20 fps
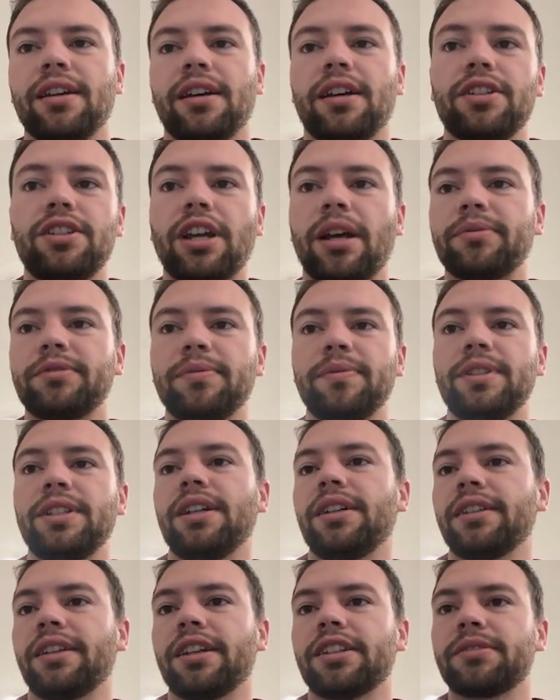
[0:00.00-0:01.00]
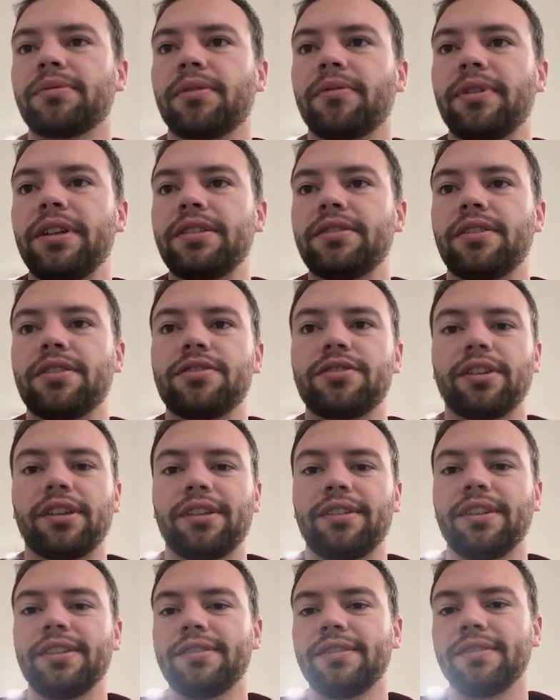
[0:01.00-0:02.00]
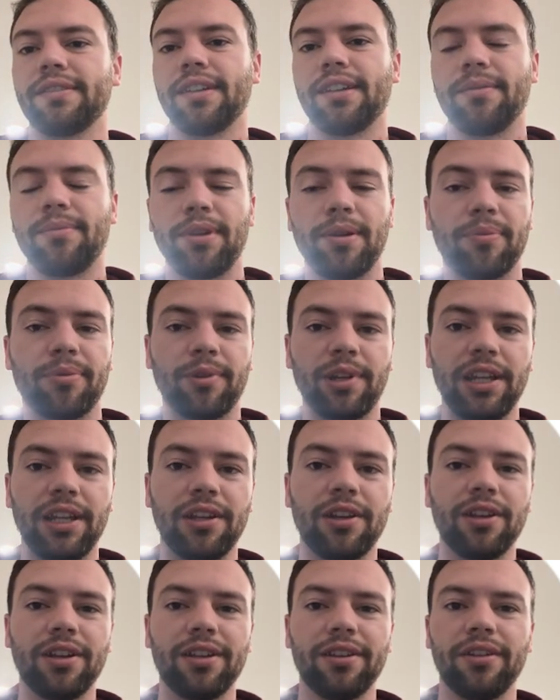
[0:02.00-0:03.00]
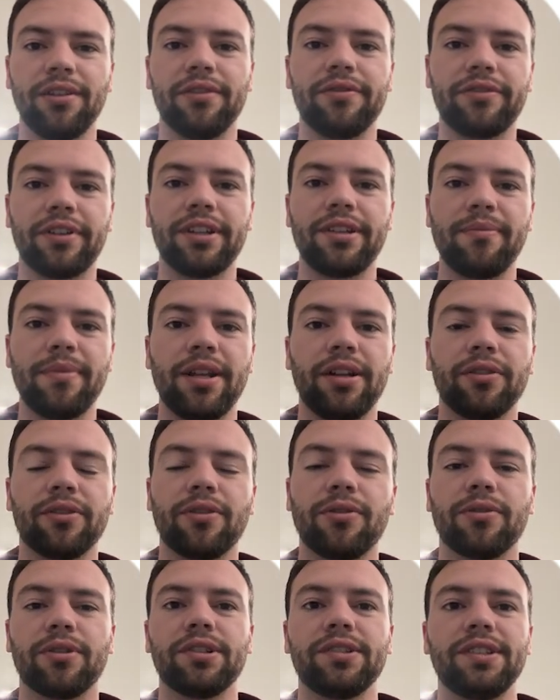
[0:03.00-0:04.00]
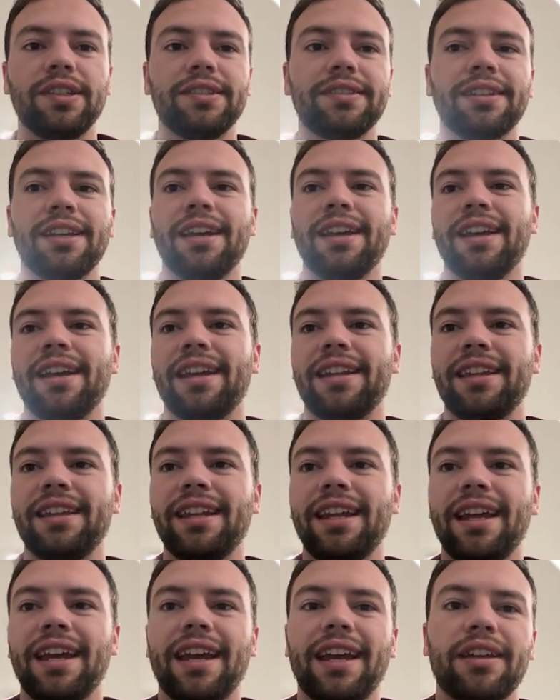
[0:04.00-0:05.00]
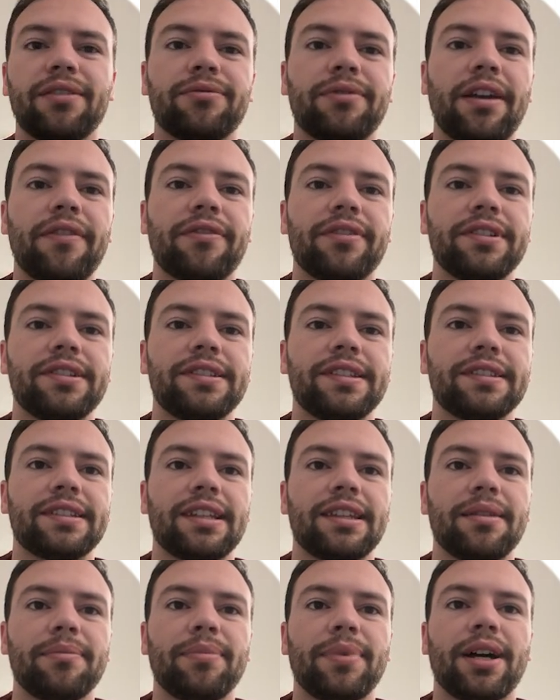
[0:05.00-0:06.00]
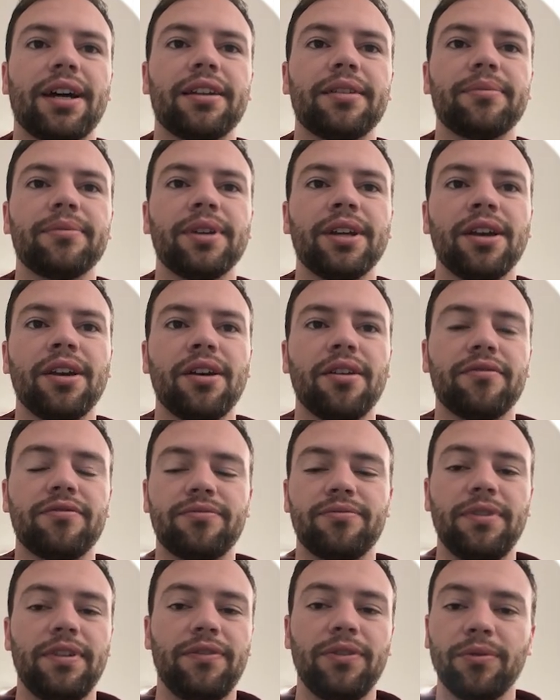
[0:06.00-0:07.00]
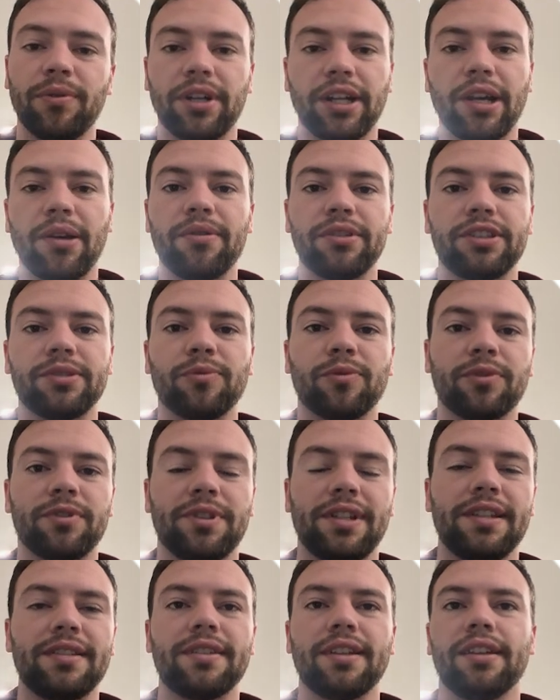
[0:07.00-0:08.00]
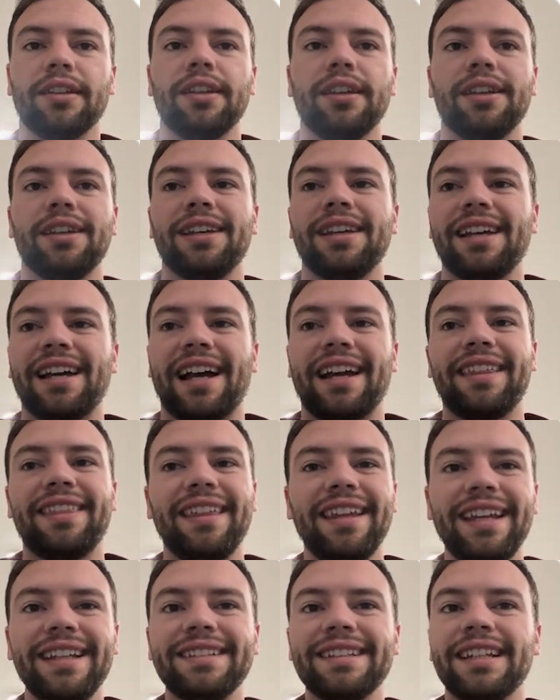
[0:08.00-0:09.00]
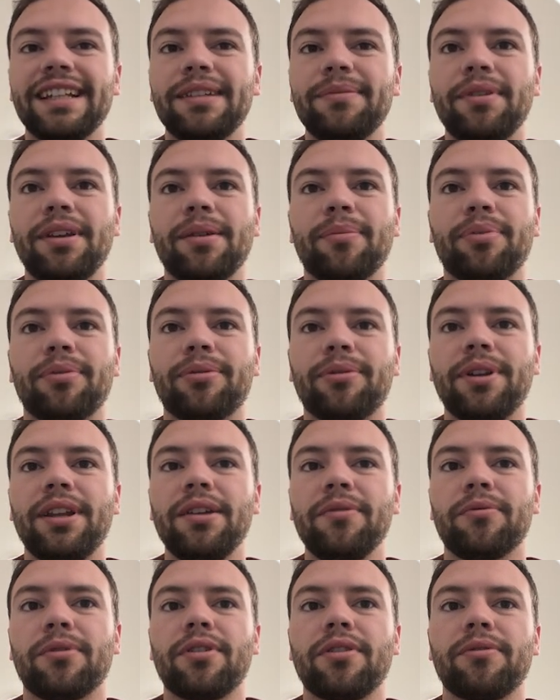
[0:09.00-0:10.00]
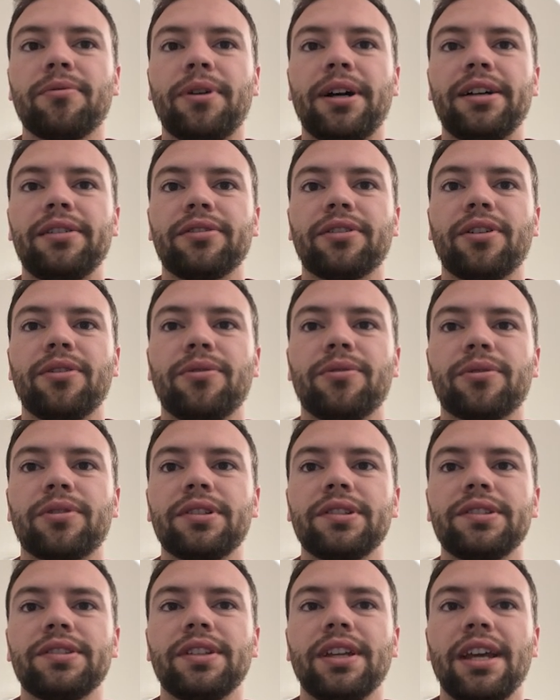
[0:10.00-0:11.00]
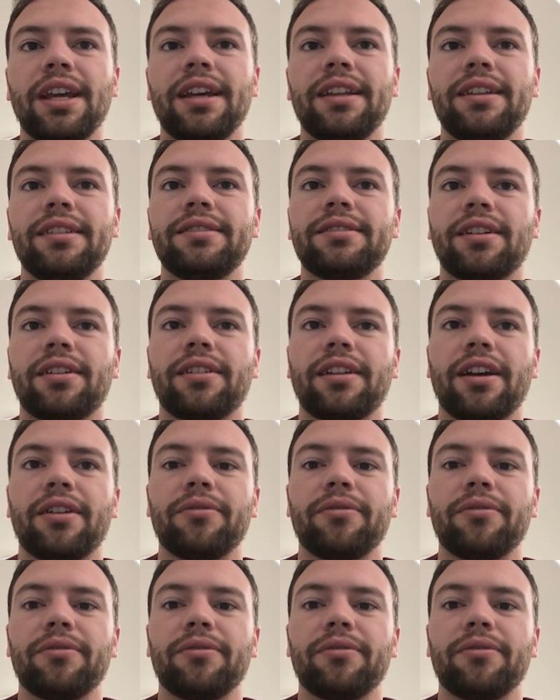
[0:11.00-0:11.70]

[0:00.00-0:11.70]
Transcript: jobs to be done, customer research. Like, this is gonna be a pretty good little fundamental courses. And then I add references at the bottom if you wanna go into more detail. I think it's gonna be a pretty worthwhile course to start out